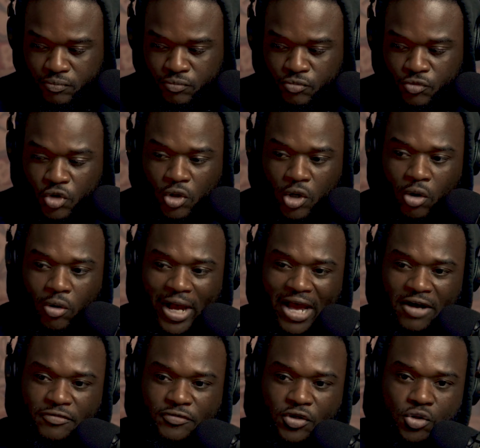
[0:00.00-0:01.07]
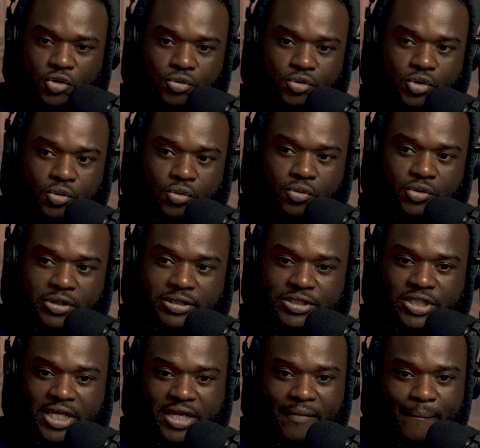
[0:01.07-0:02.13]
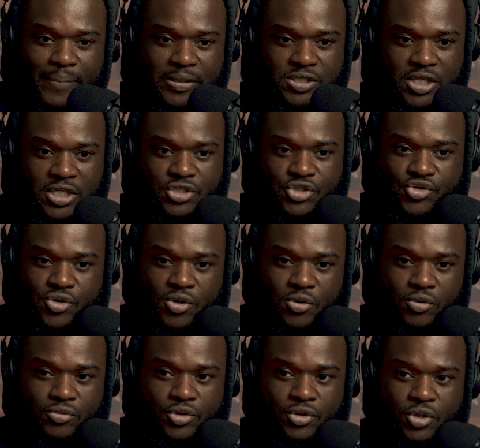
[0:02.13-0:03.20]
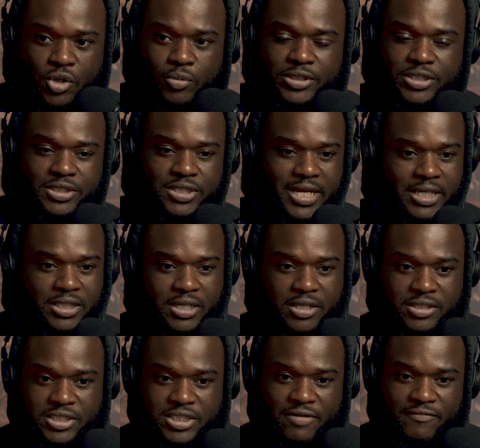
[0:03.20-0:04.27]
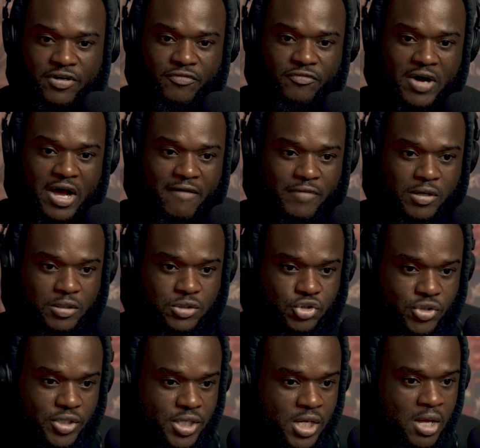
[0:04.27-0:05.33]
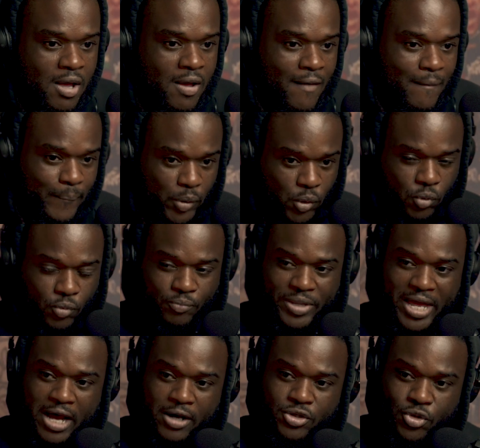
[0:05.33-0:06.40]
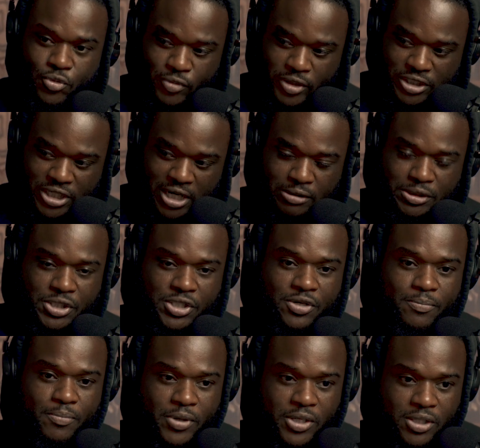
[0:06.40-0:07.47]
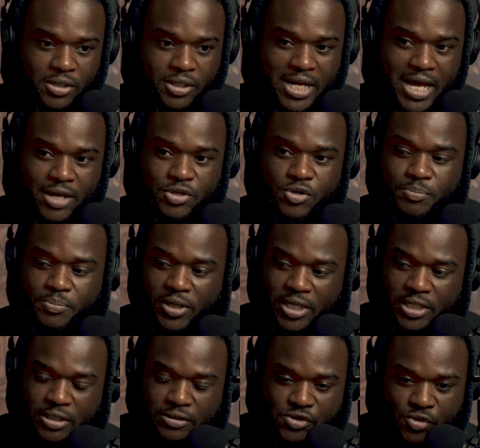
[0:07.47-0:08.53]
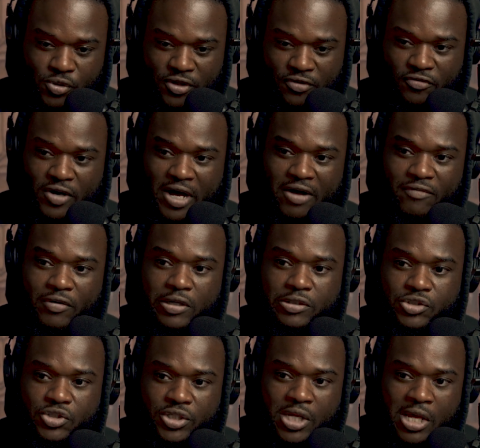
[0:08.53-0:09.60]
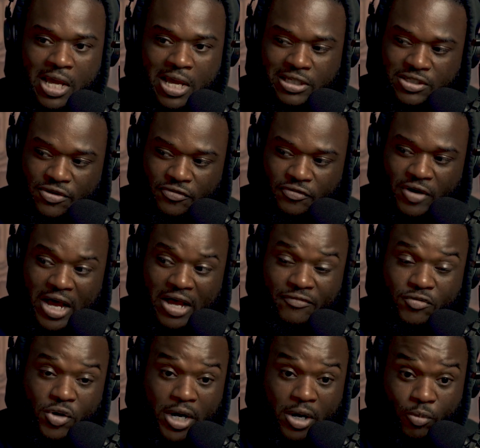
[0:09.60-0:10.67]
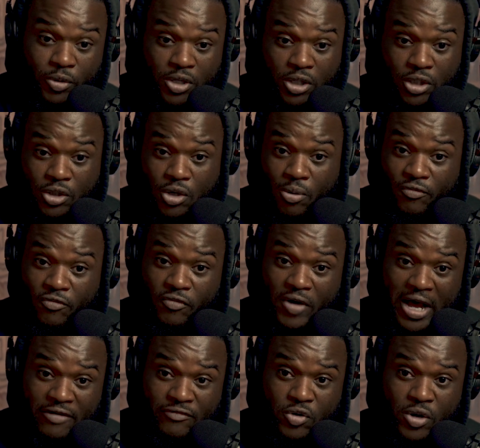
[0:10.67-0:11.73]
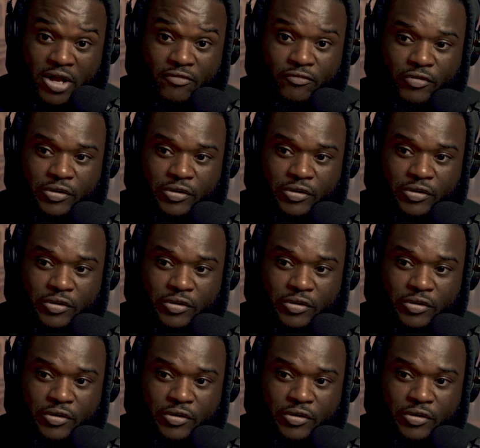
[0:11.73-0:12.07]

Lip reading: you know, after you do your second progesterone, you know, which is like another $7,500, boom, now you reach out to your breeder. Now you pay your $2,500 to $5,000. We're gonna go $5,000 for a